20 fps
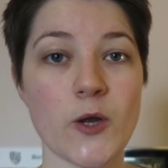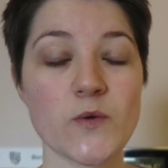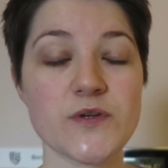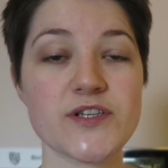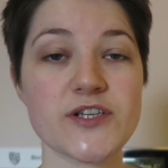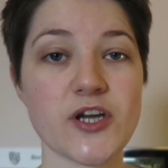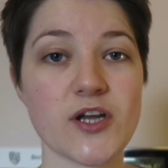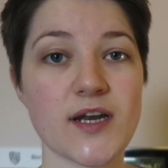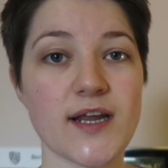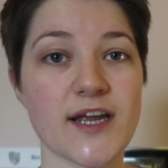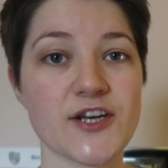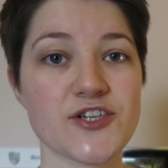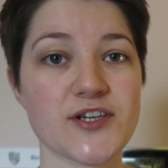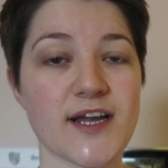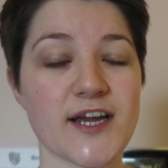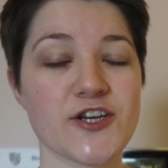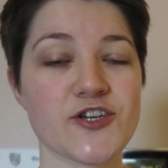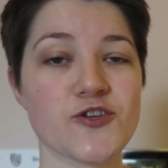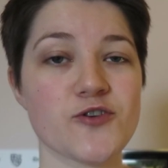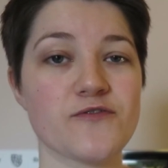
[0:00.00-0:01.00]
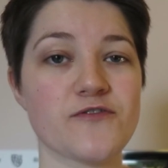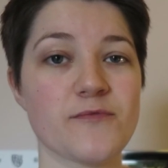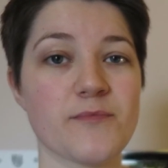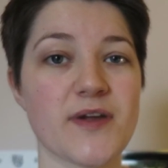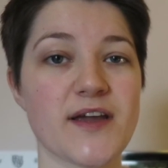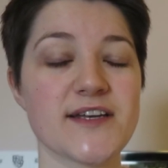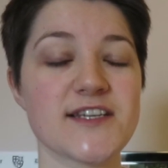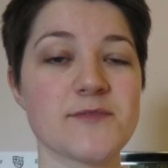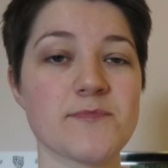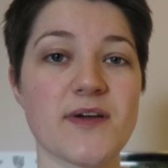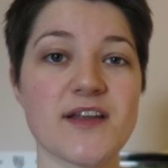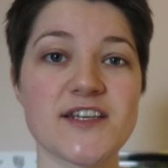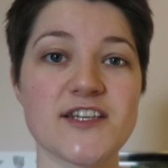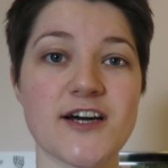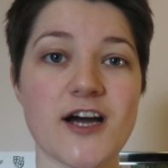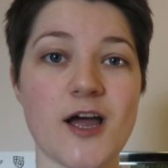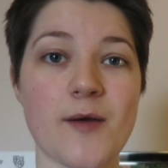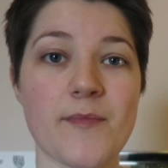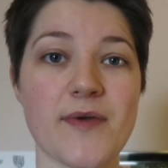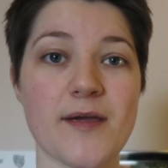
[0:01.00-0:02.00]
was certainly educational for me to spend
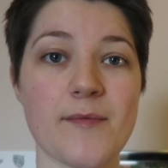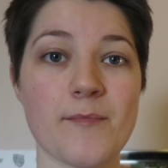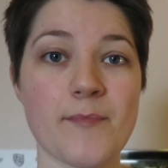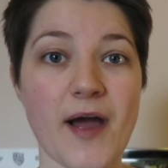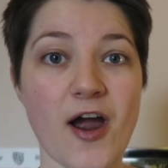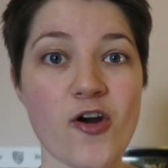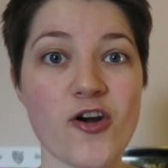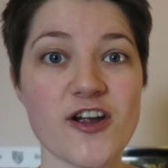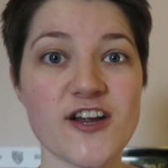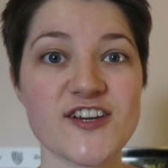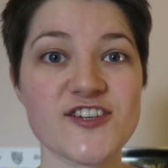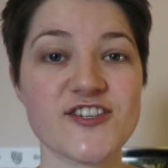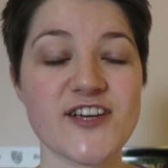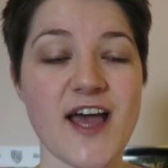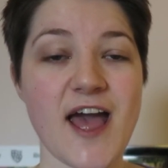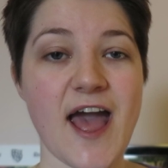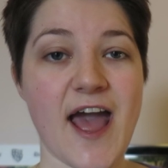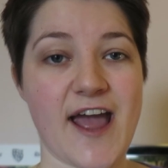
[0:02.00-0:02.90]
time in barracks